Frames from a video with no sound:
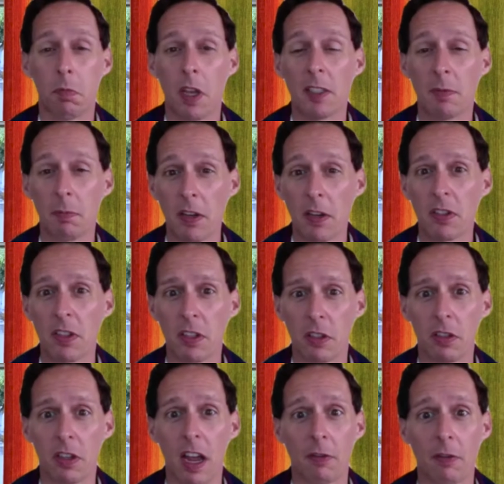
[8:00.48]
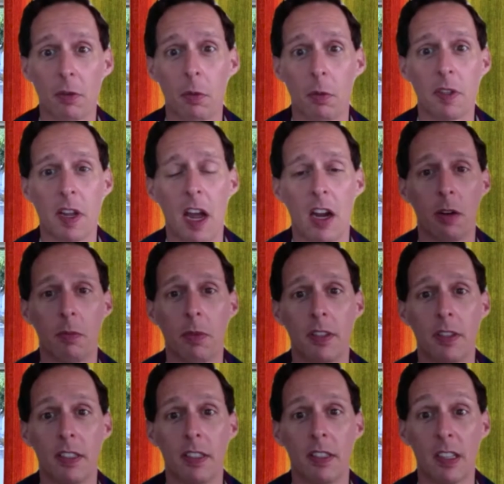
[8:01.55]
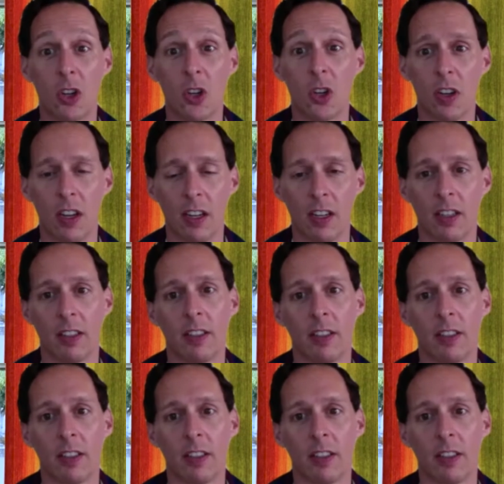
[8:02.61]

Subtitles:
especially good after retirement is learning.